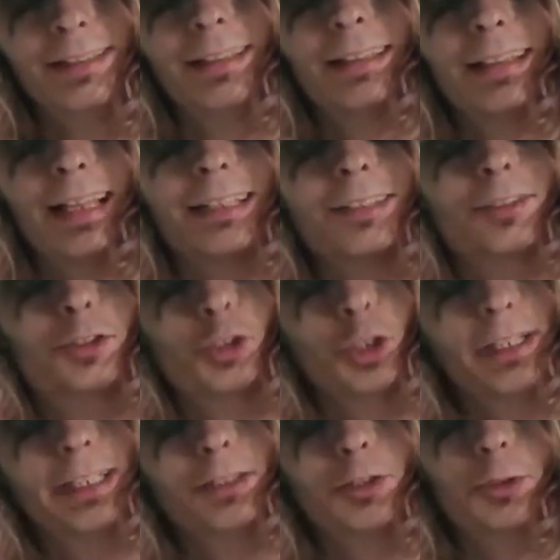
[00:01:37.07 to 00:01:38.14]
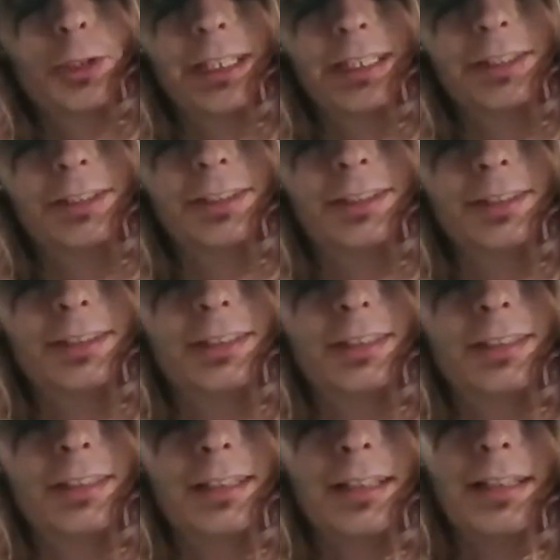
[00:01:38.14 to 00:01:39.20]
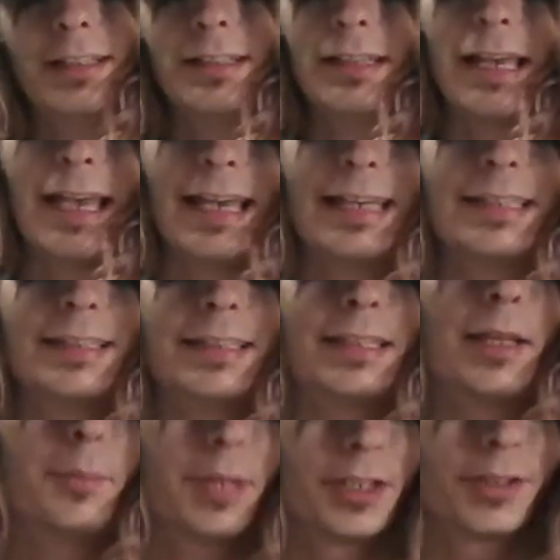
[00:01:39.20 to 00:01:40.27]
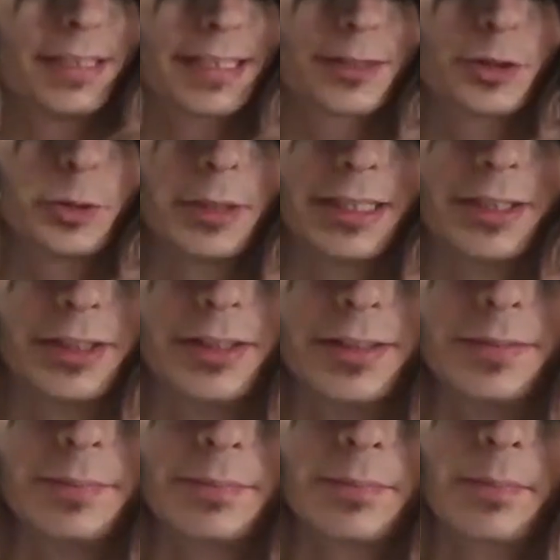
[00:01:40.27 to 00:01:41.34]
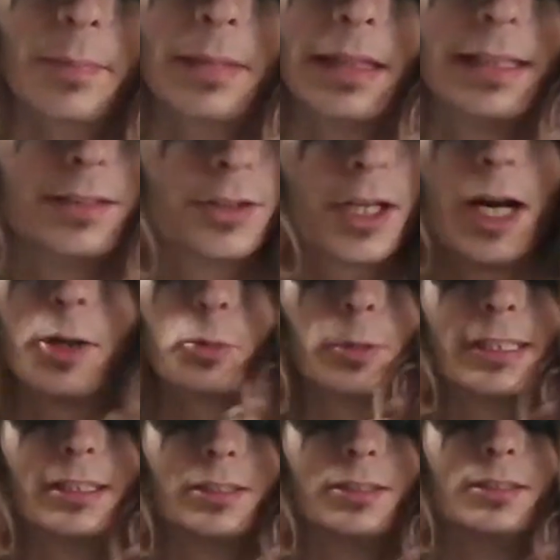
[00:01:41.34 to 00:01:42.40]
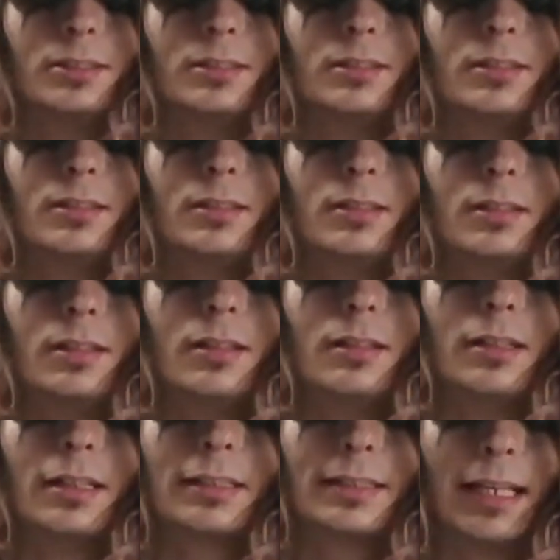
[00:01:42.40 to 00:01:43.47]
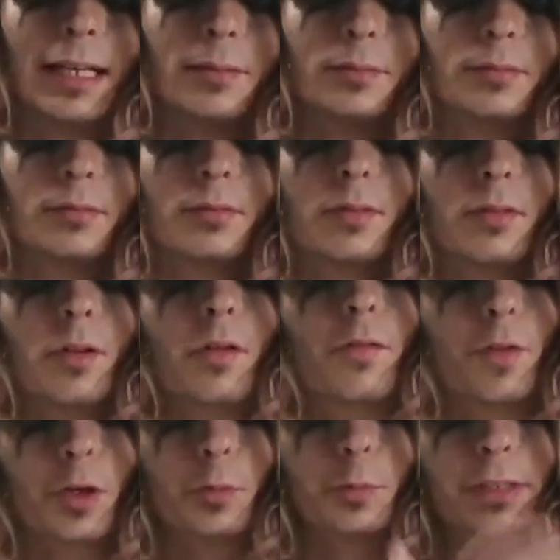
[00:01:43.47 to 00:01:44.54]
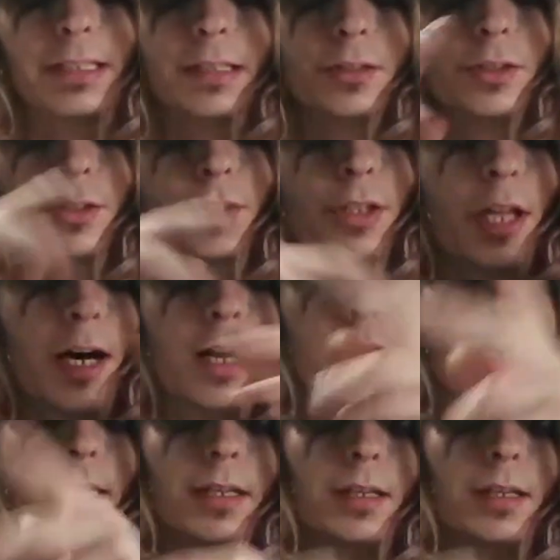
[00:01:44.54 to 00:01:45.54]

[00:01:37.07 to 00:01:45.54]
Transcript: Like, Jordan's real. And the music's real. It's all real. Except for when it's not.